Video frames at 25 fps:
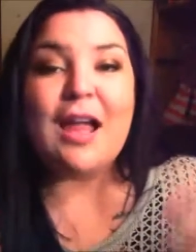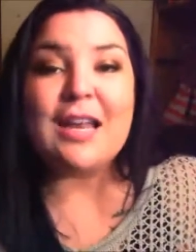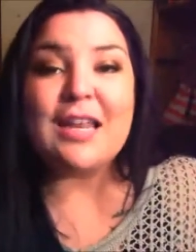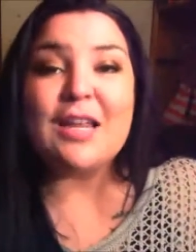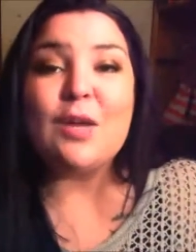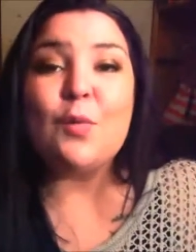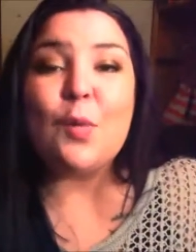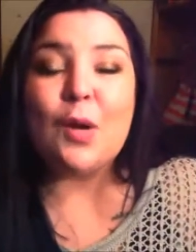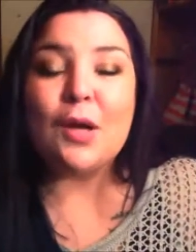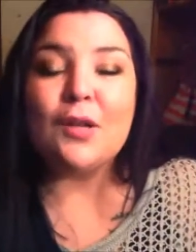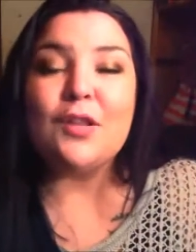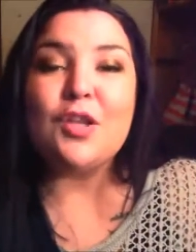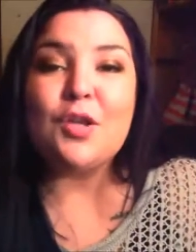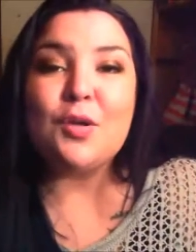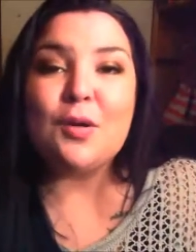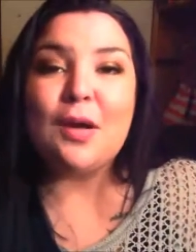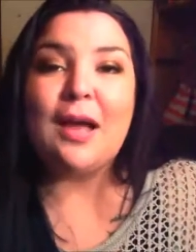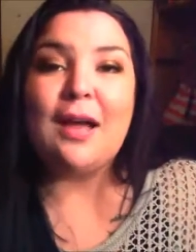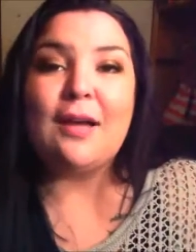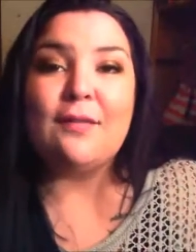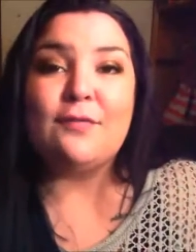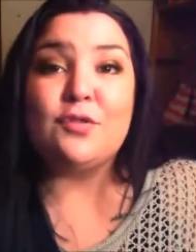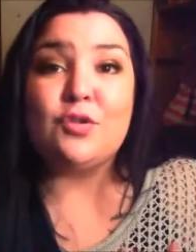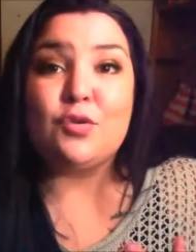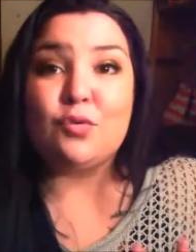Anywhere that you
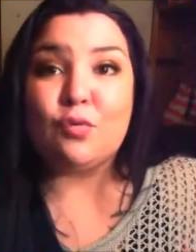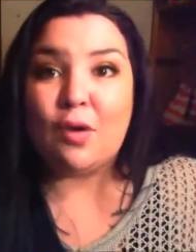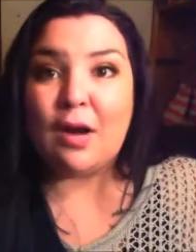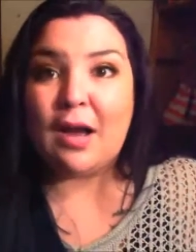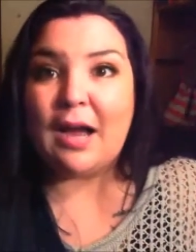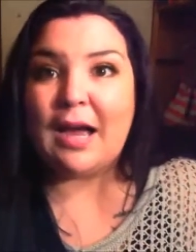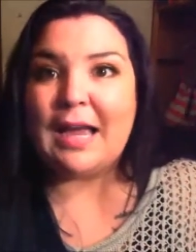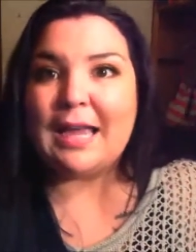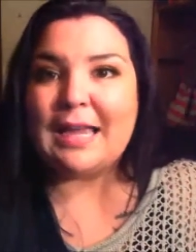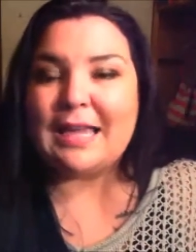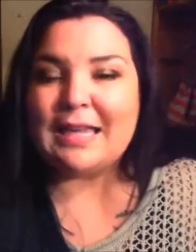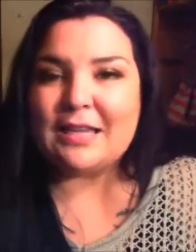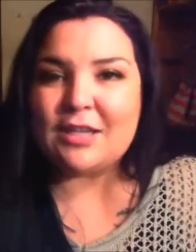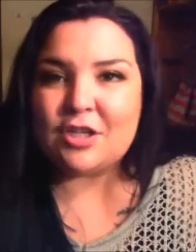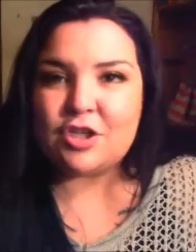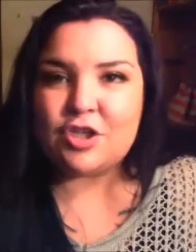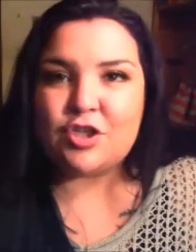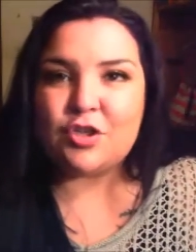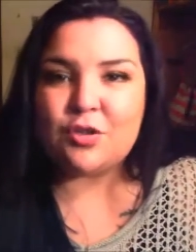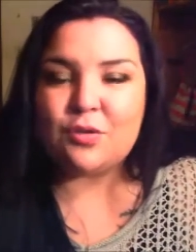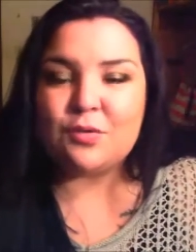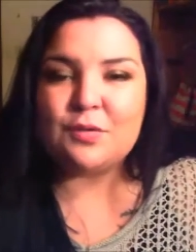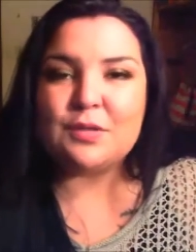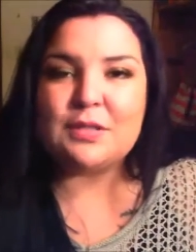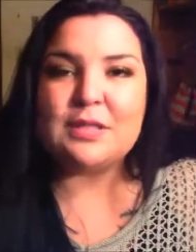have dry
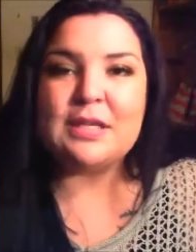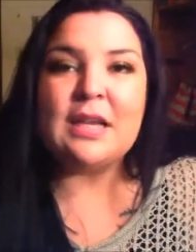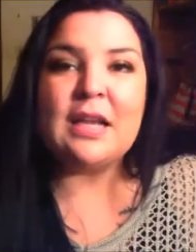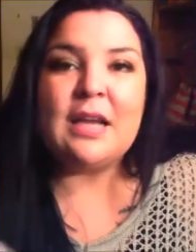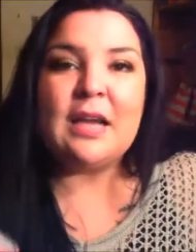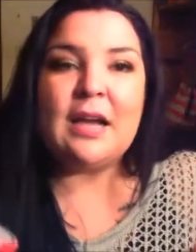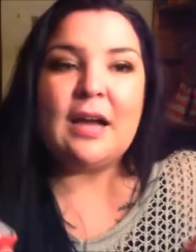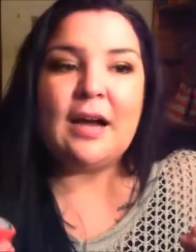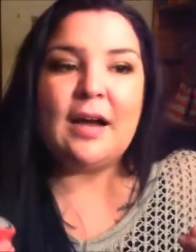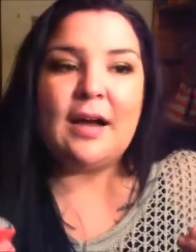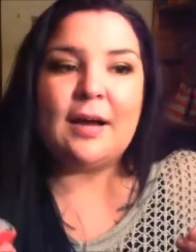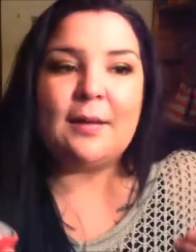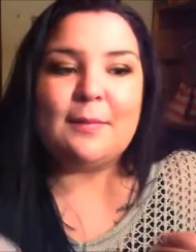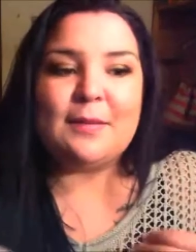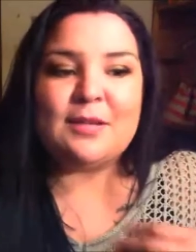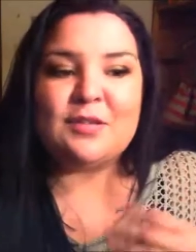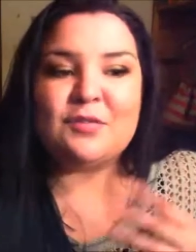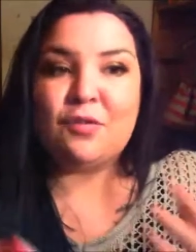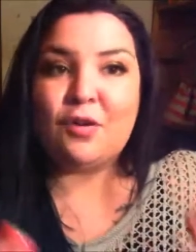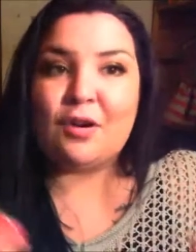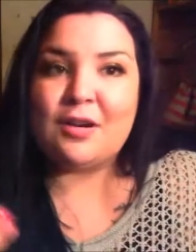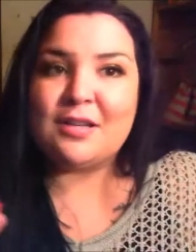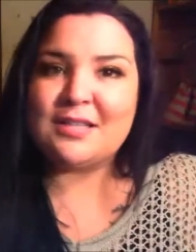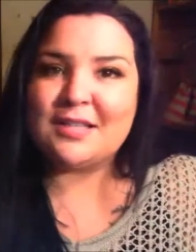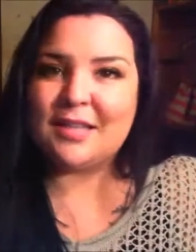issues, um, as
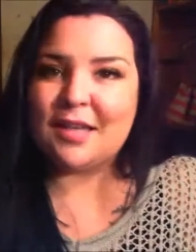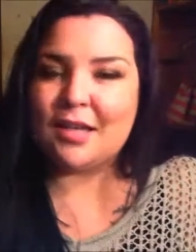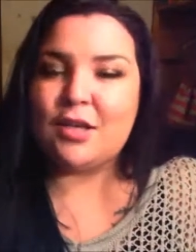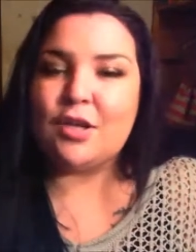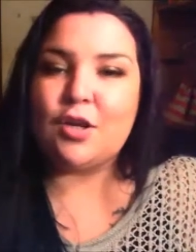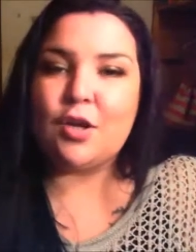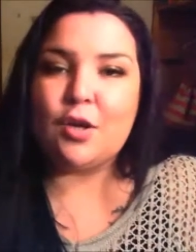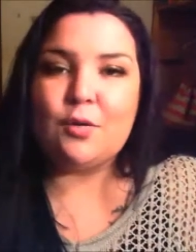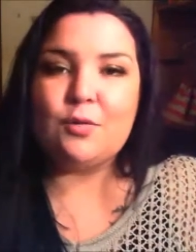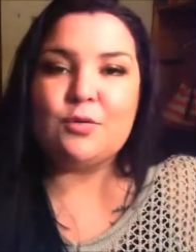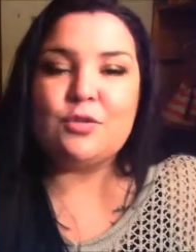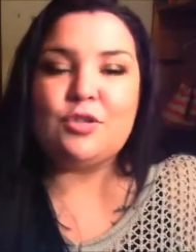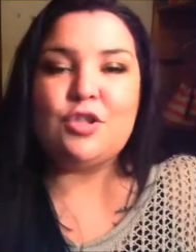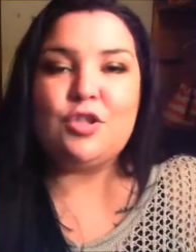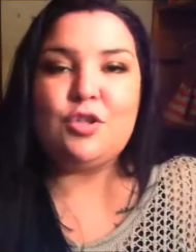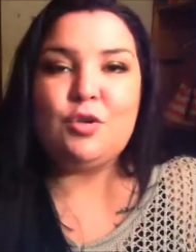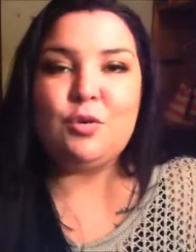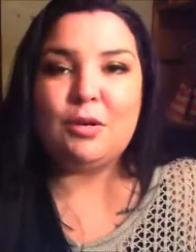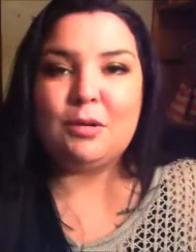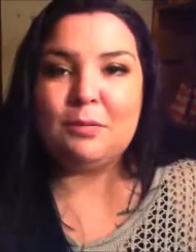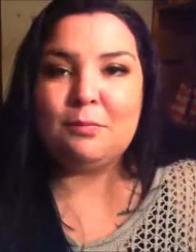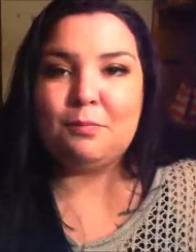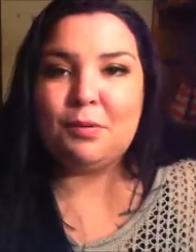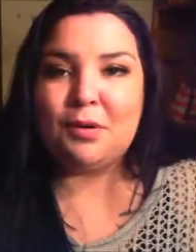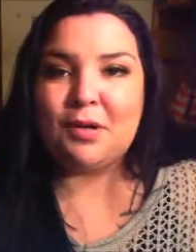far as skin goes, you
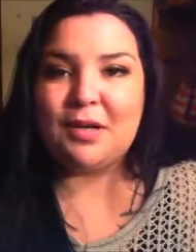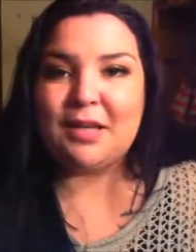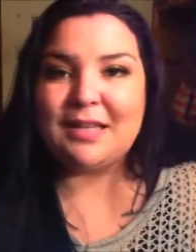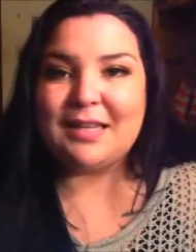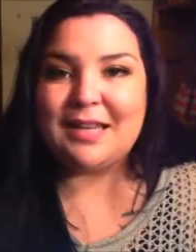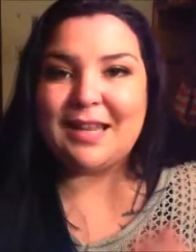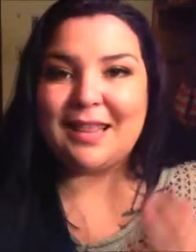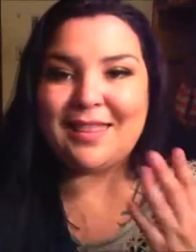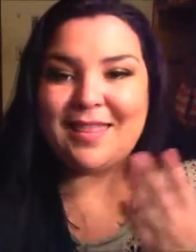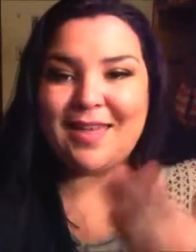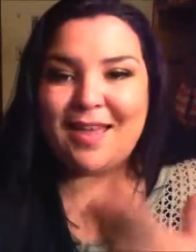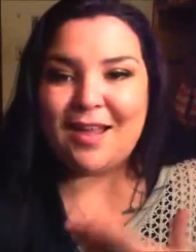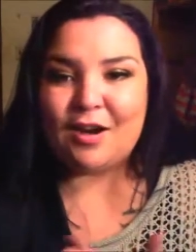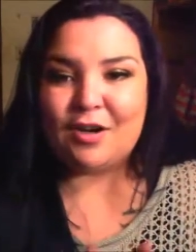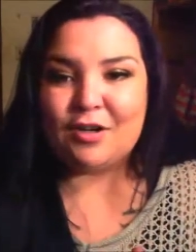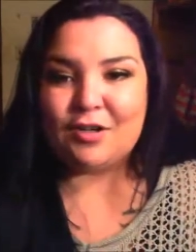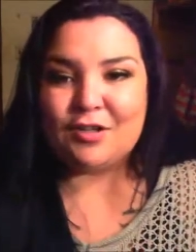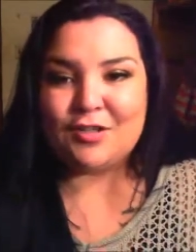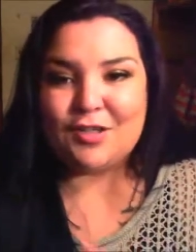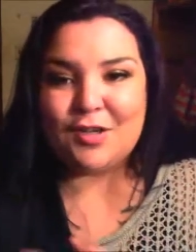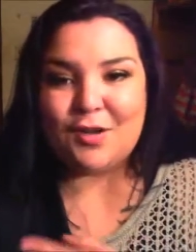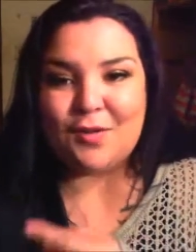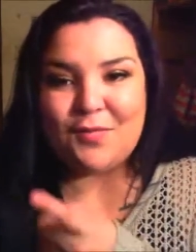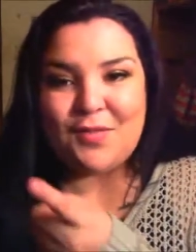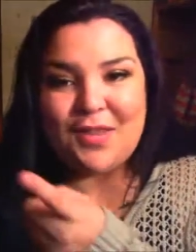can put it there.
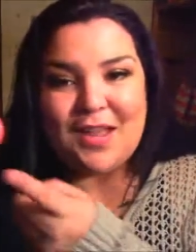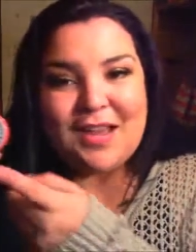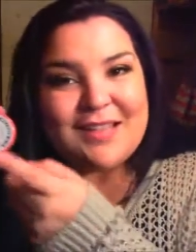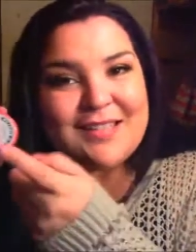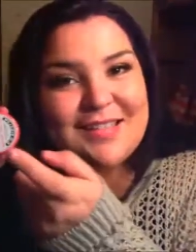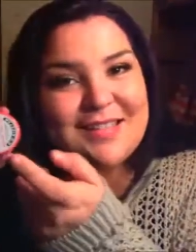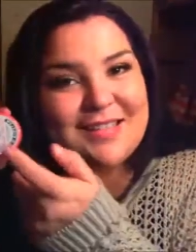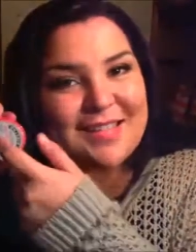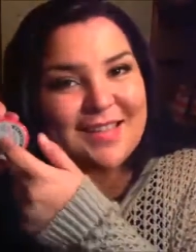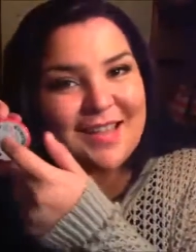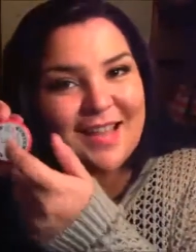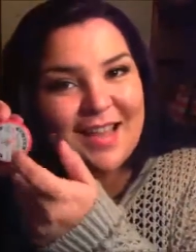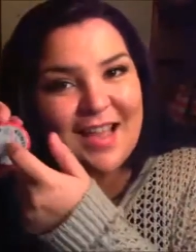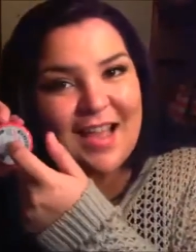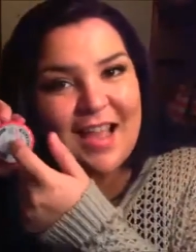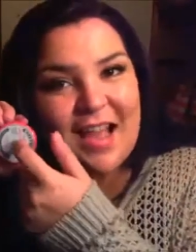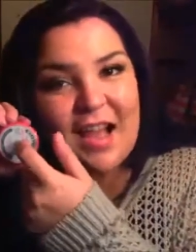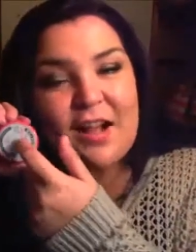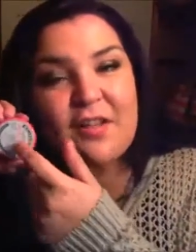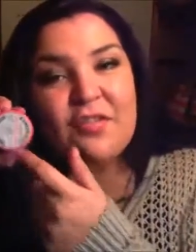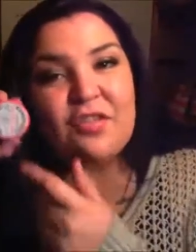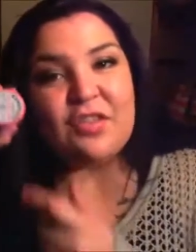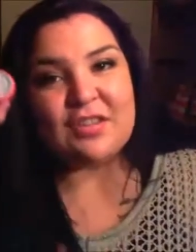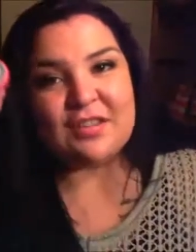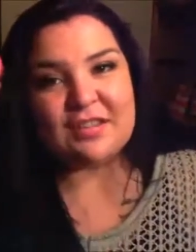So yes,
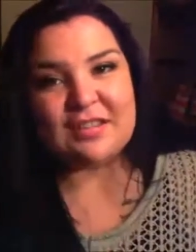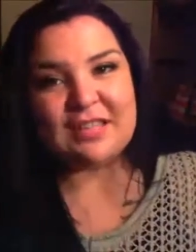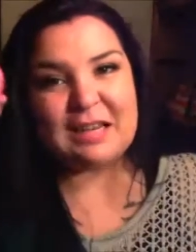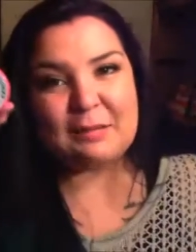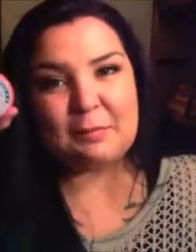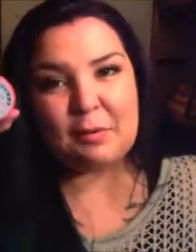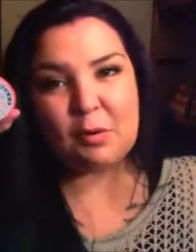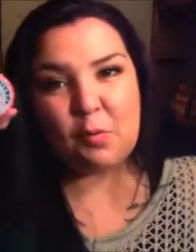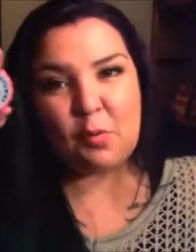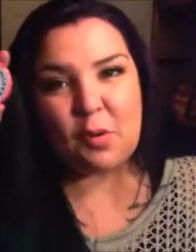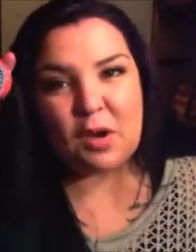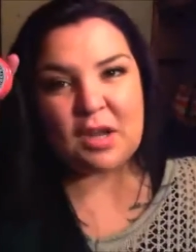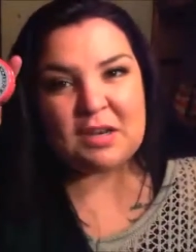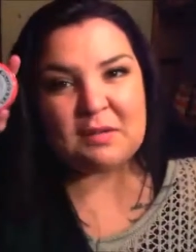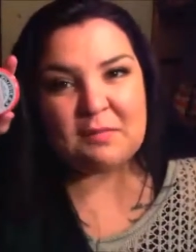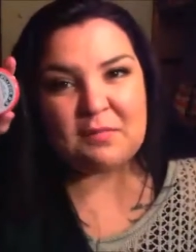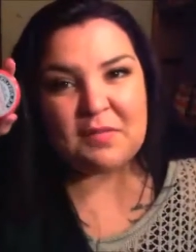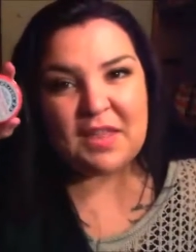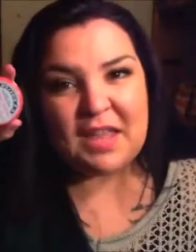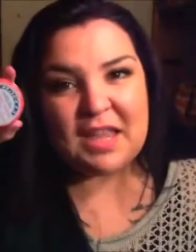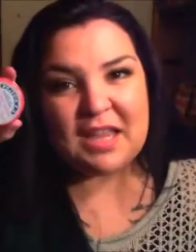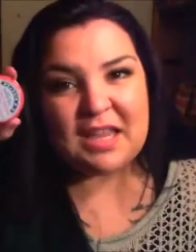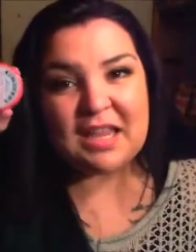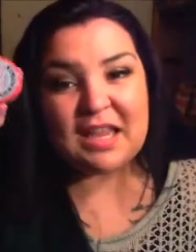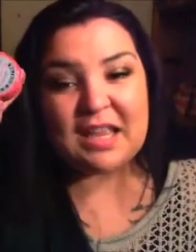this is number one
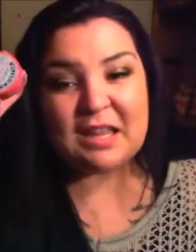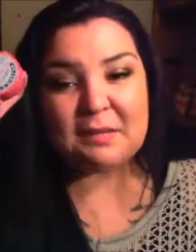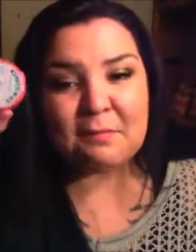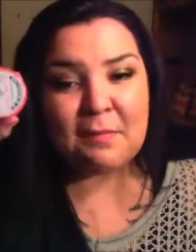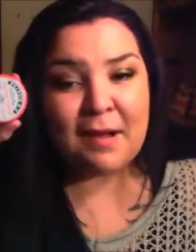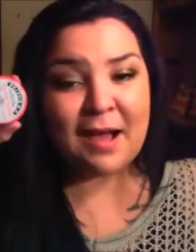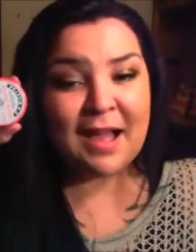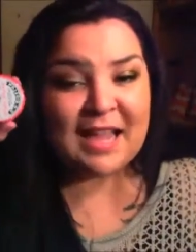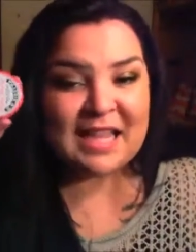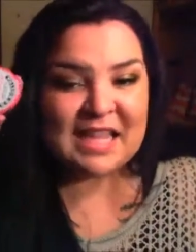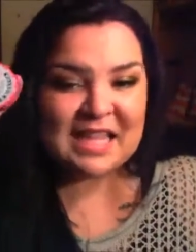thing in my